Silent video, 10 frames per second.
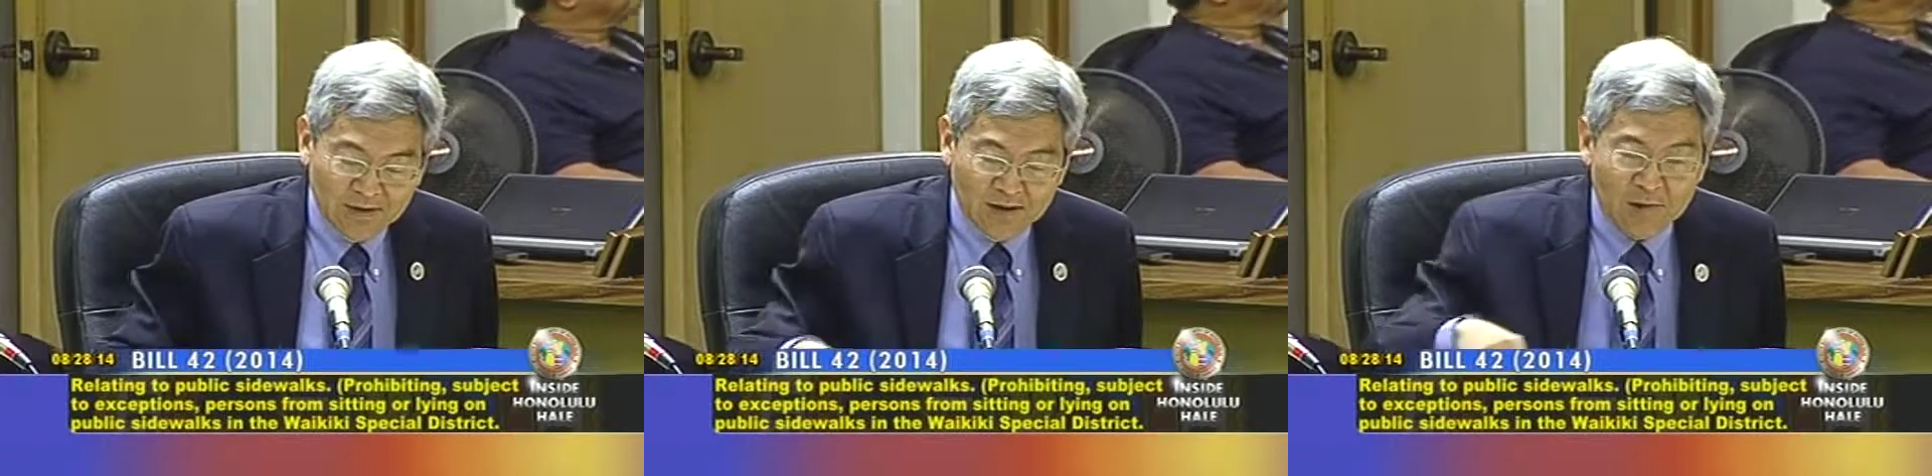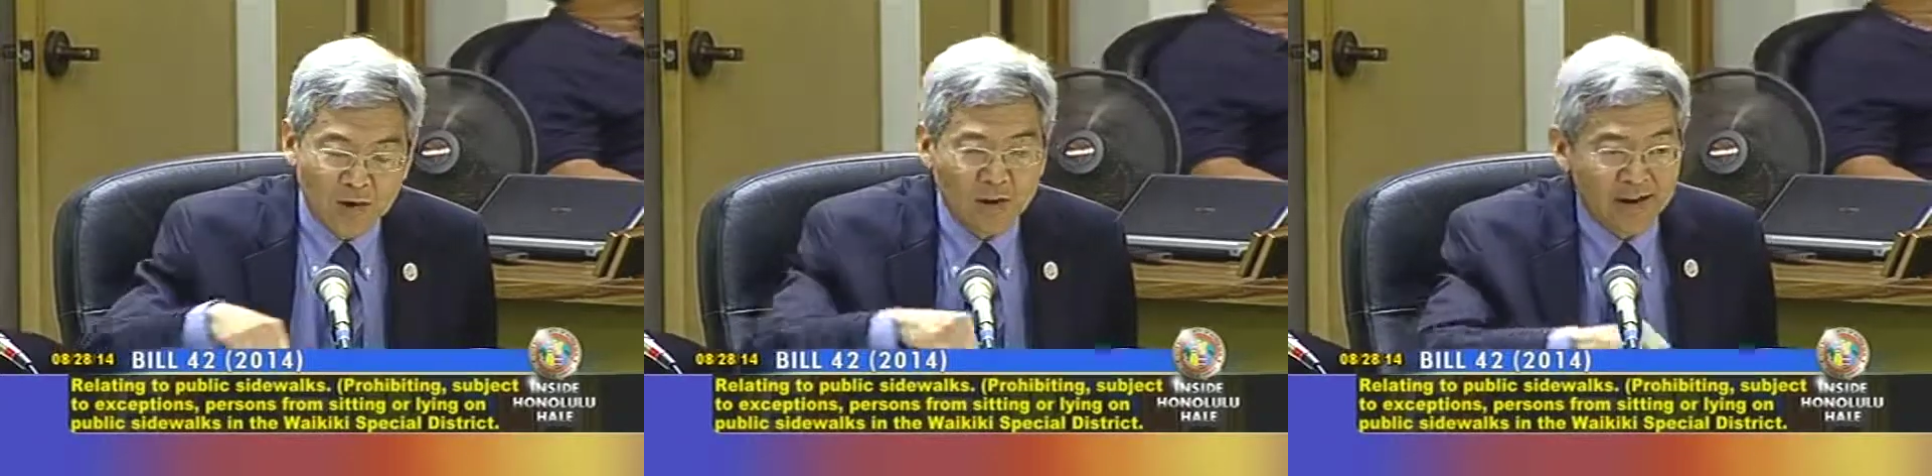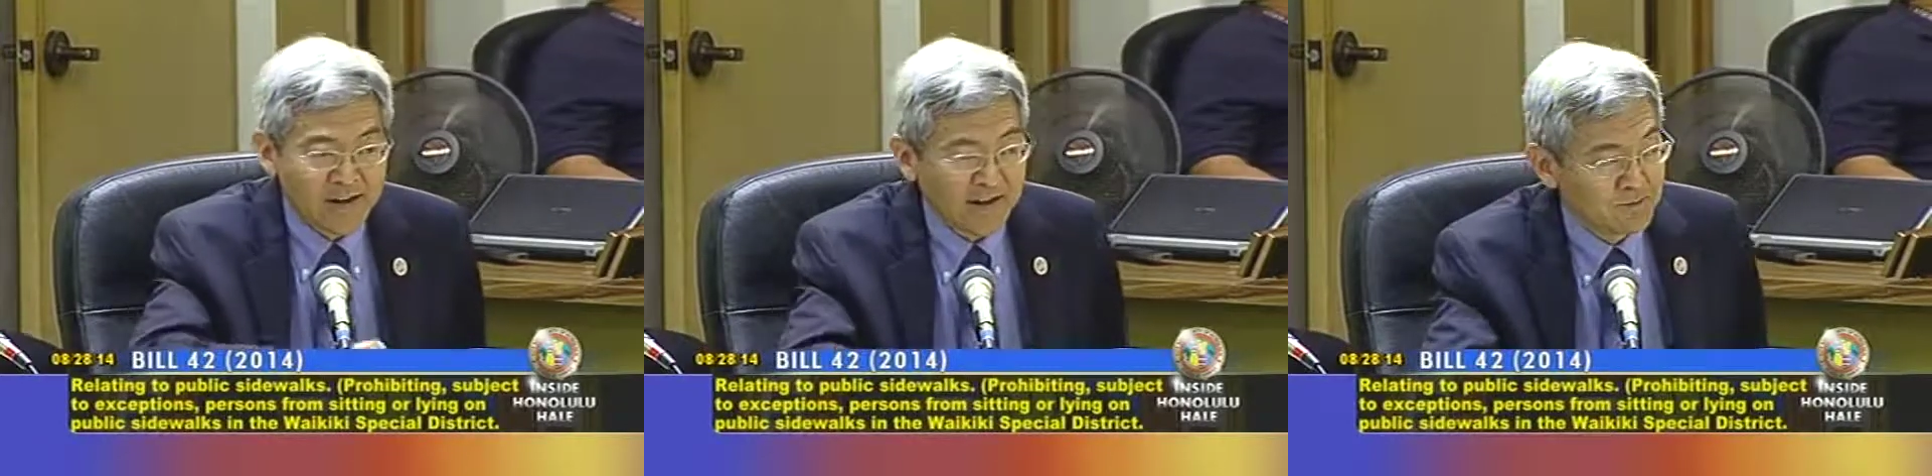about
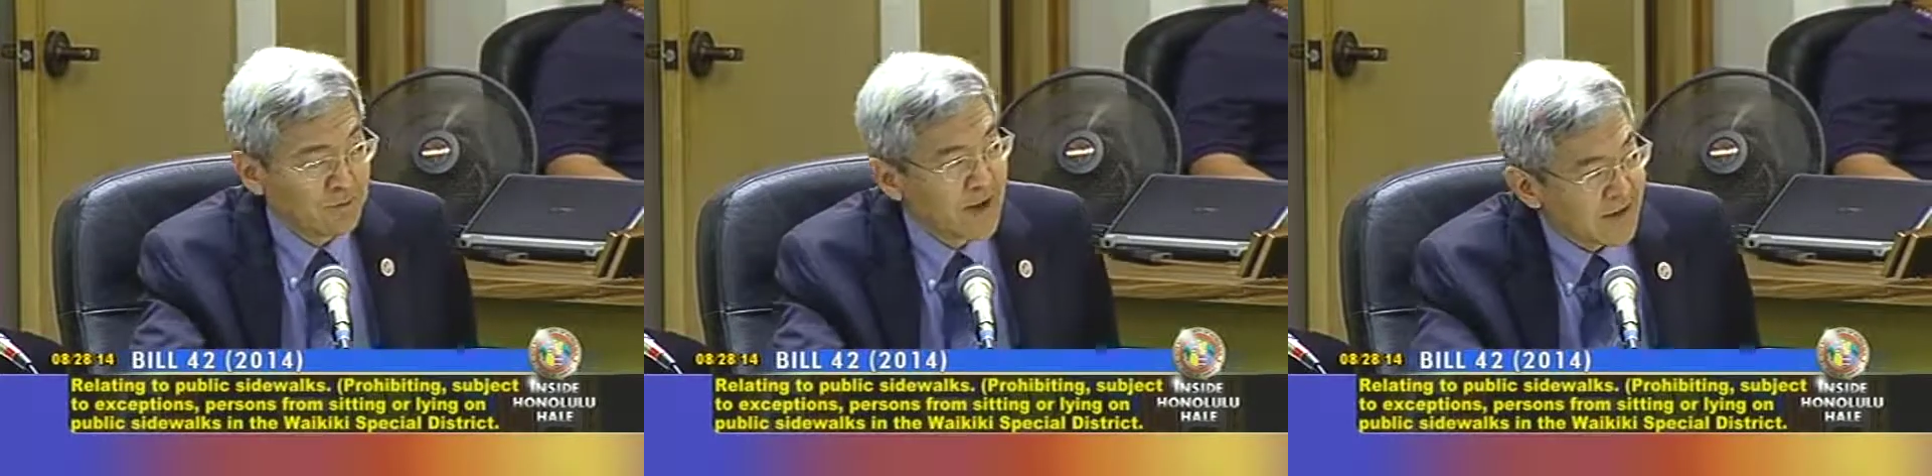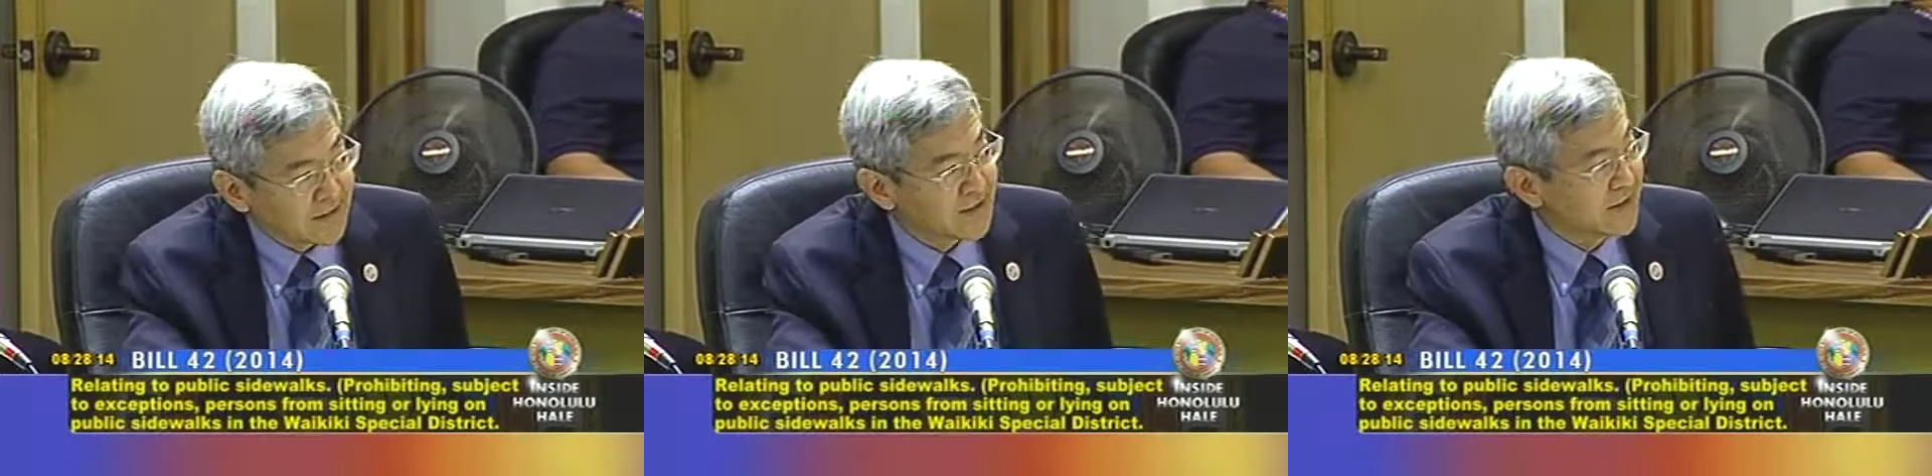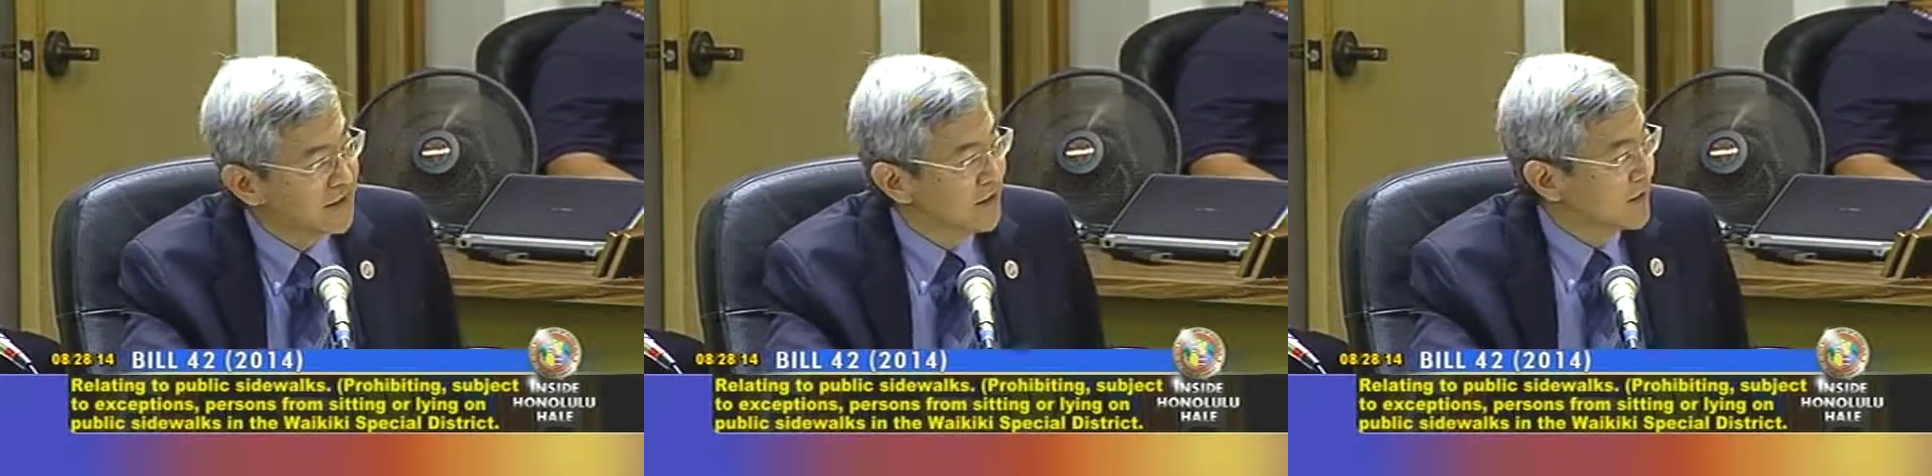why I'm not
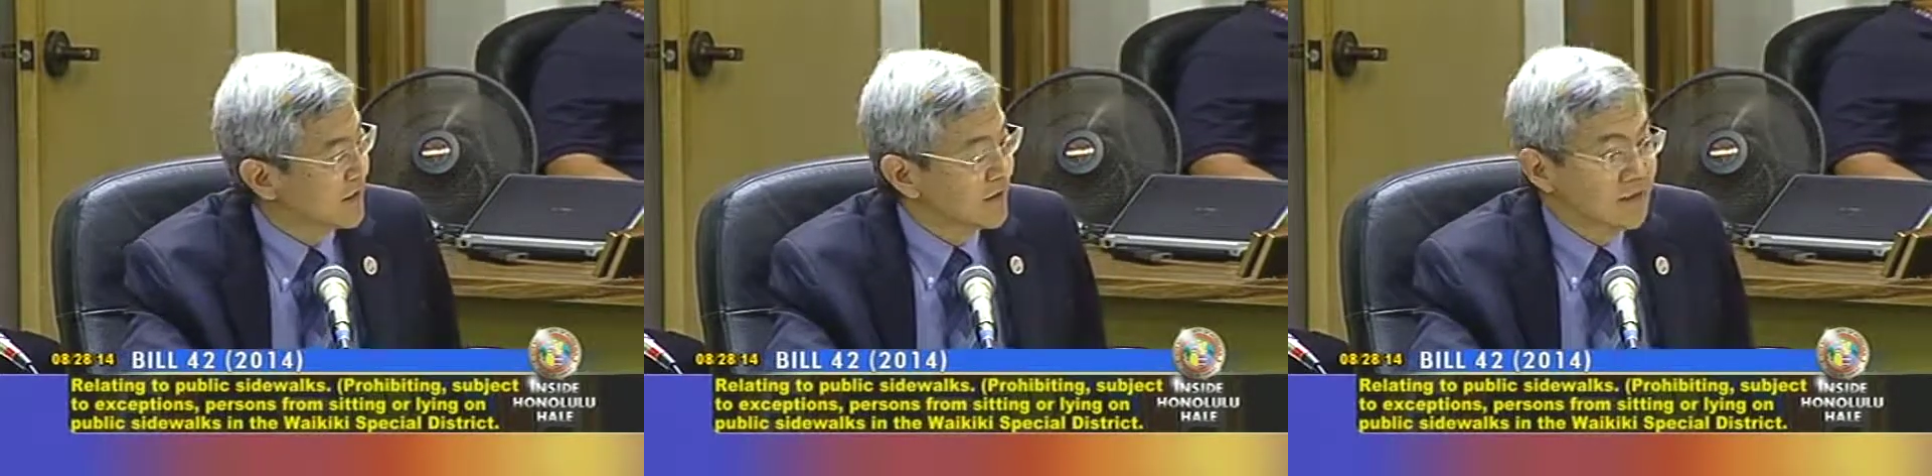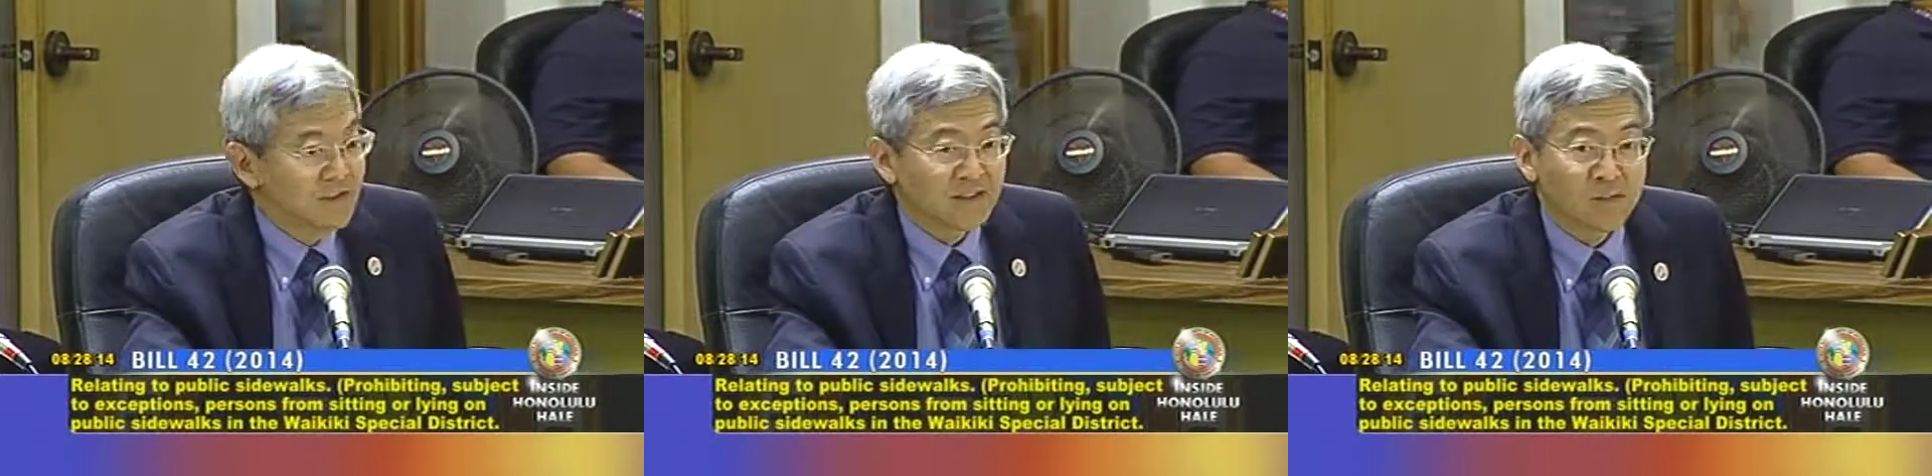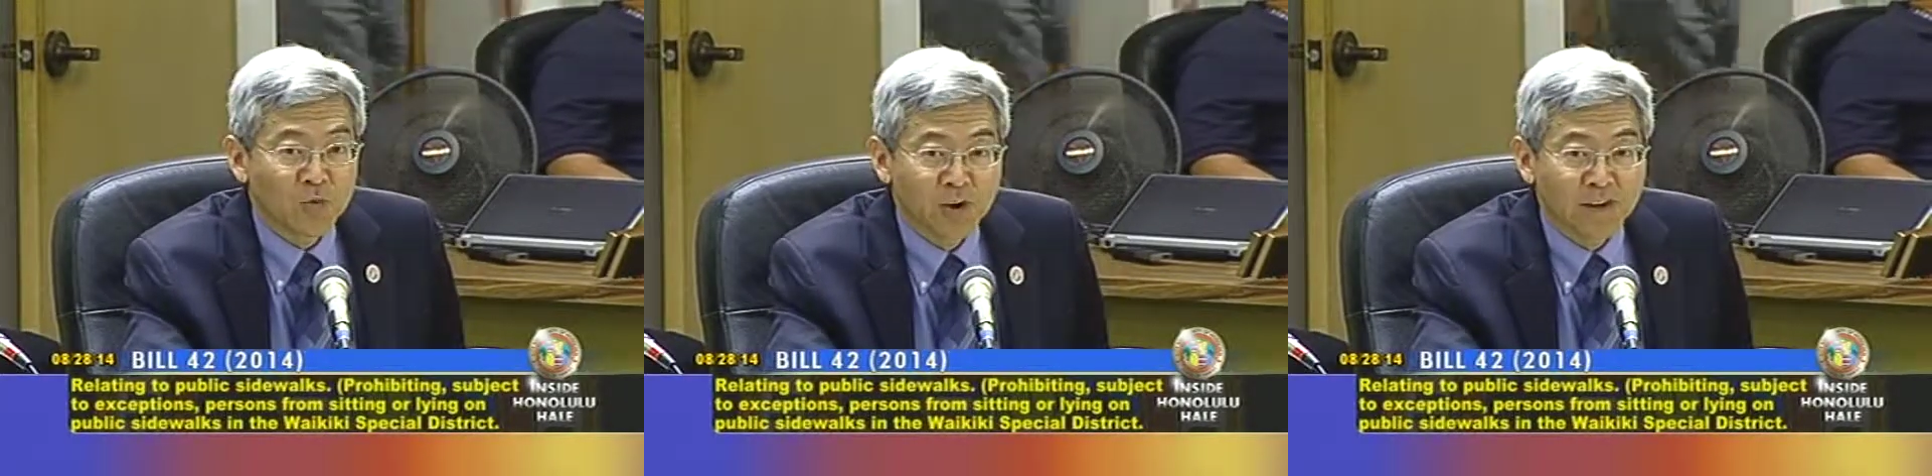
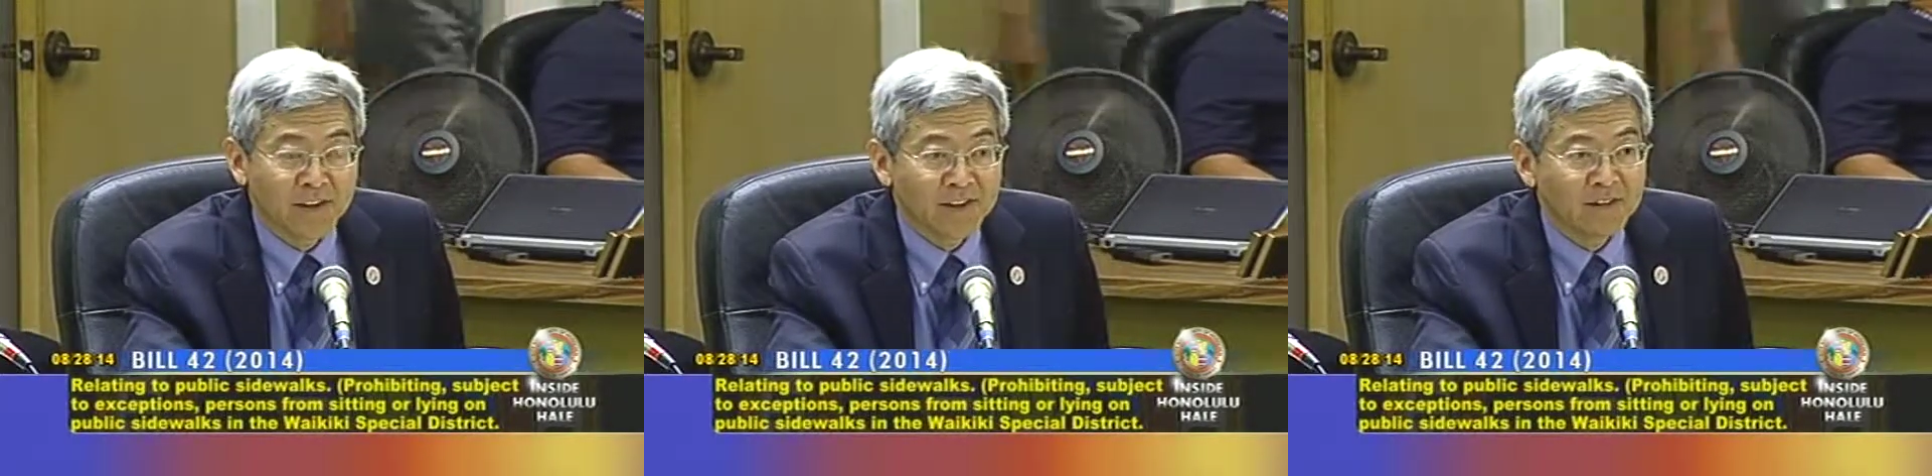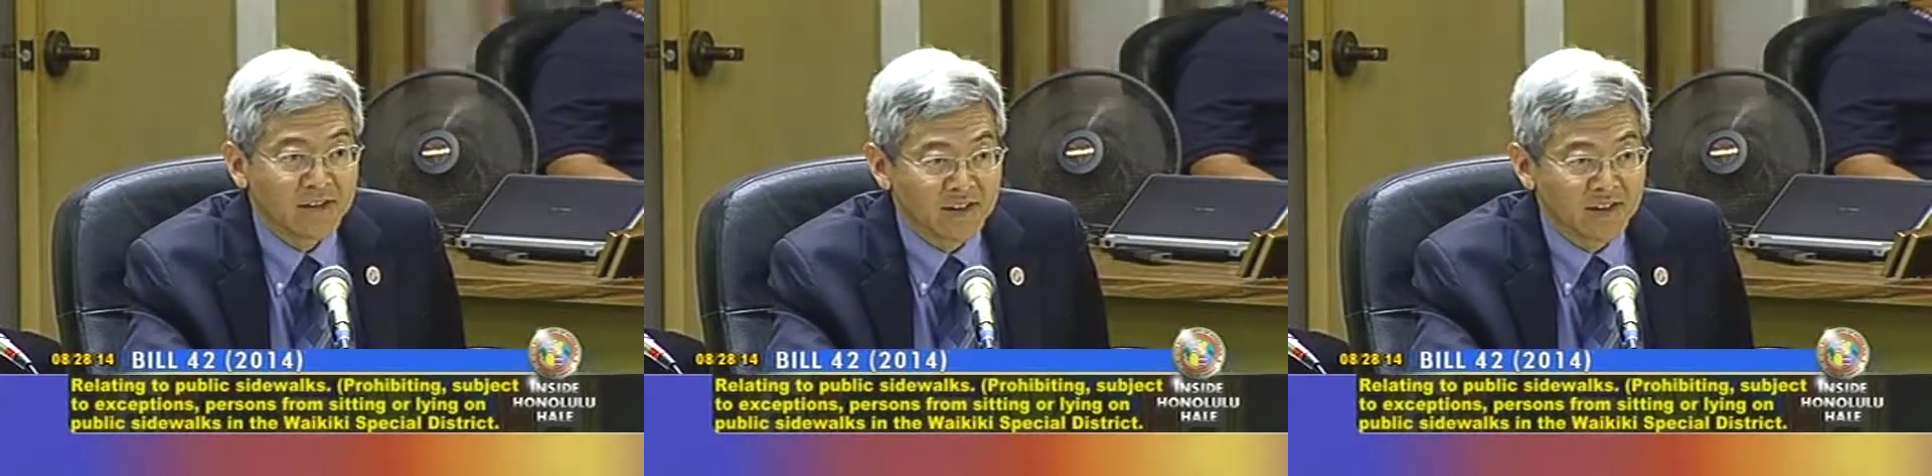supporting